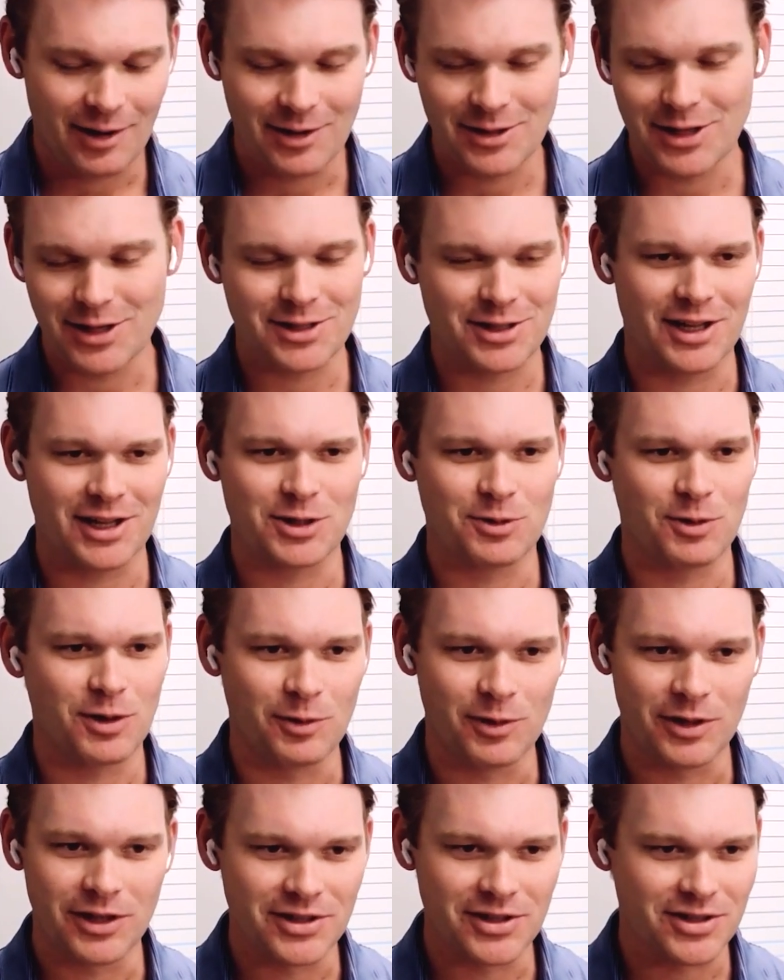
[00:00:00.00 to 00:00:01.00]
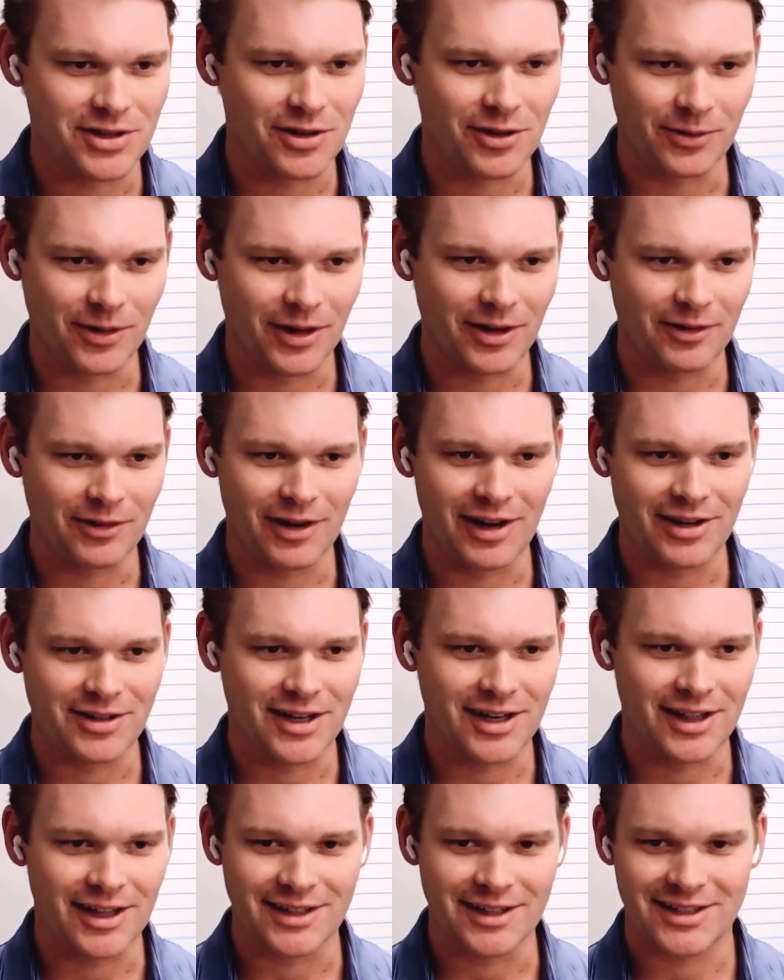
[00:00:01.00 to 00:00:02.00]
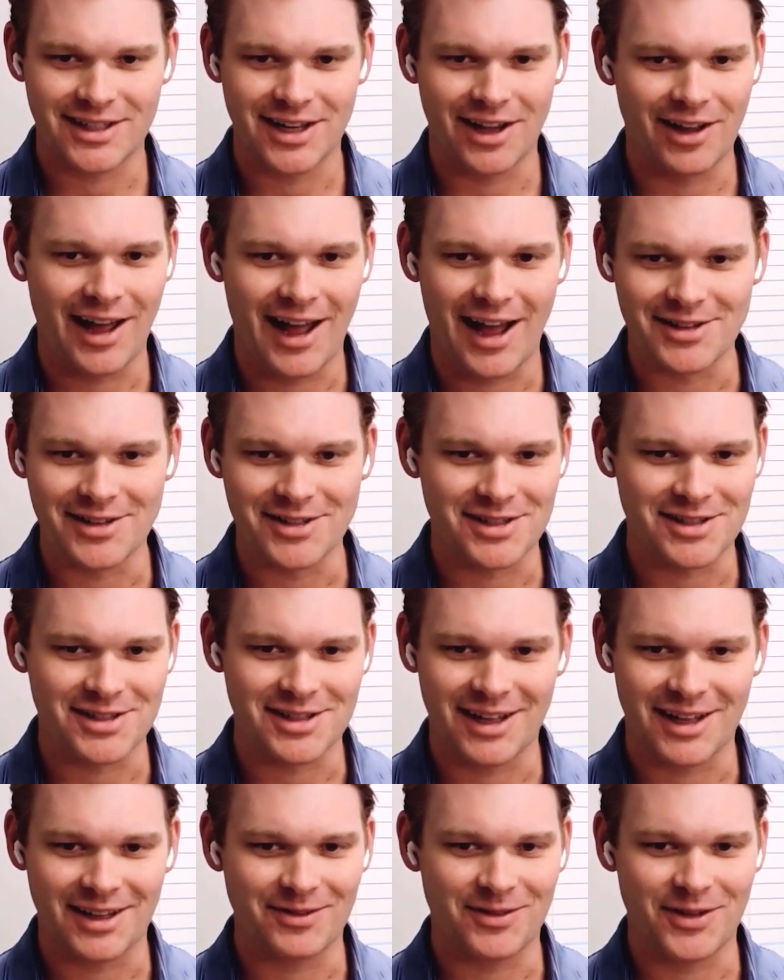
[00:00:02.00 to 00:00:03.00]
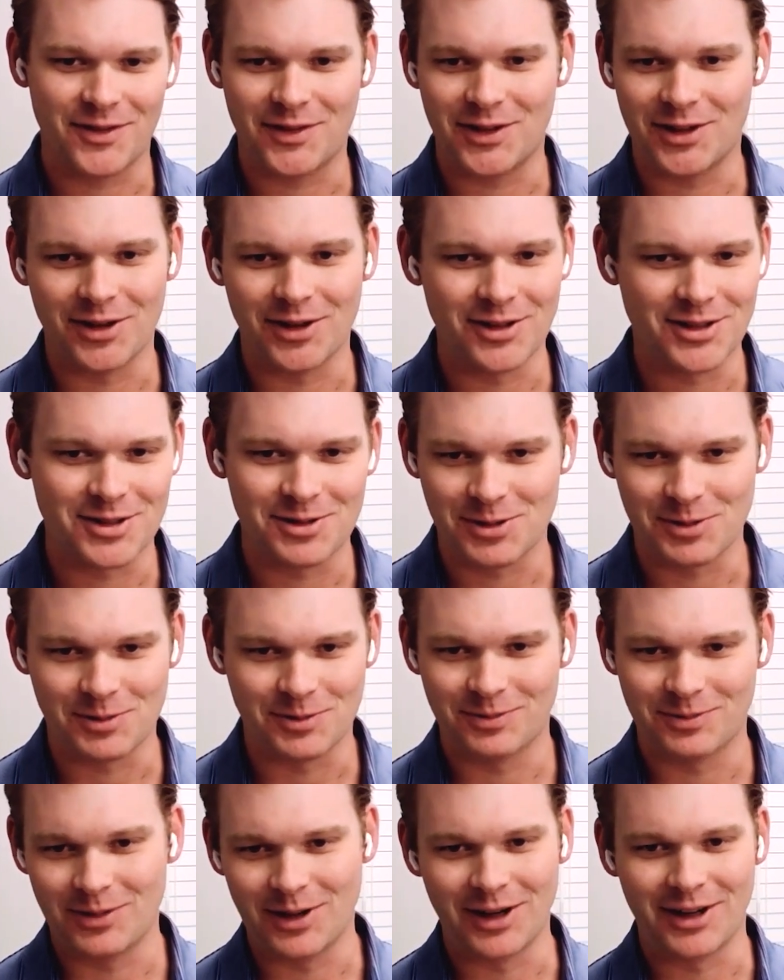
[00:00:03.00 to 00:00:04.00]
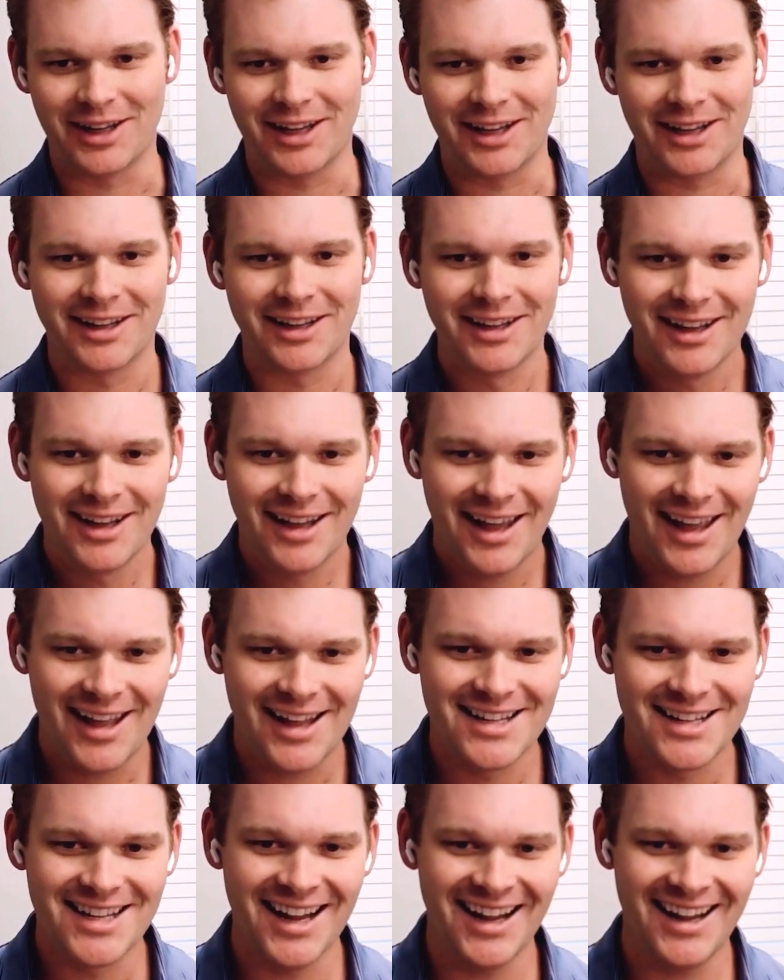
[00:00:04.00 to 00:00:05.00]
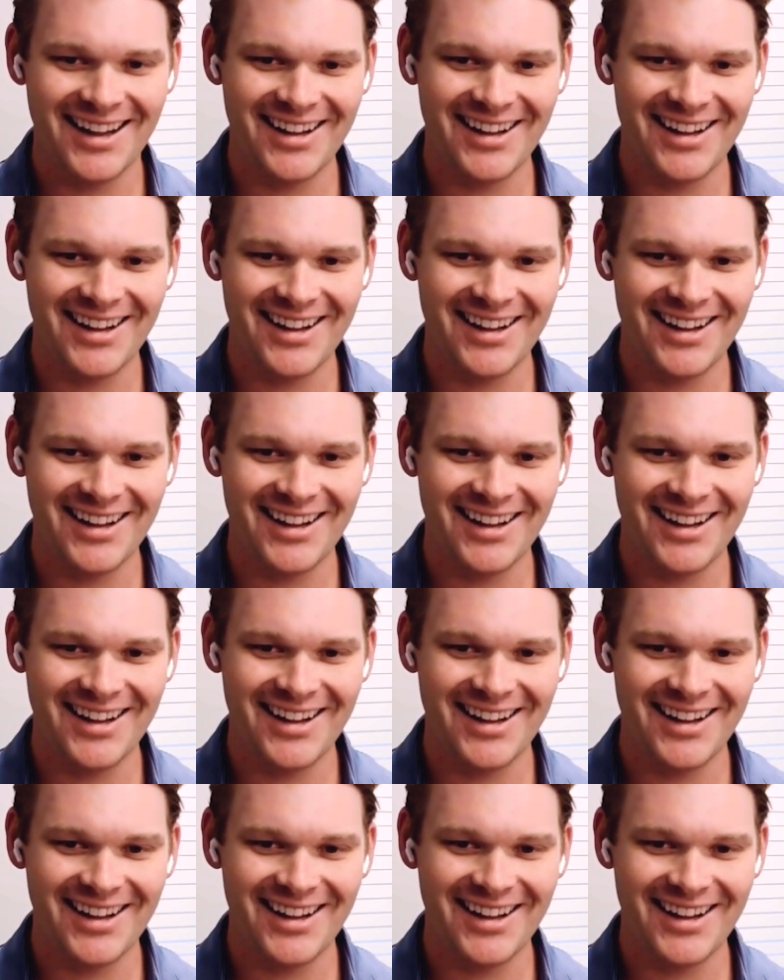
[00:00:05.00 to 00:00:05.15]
I was also like 21 years old running around trying to like sell houses to like 50-year-olds. So it was a weird gig. And it's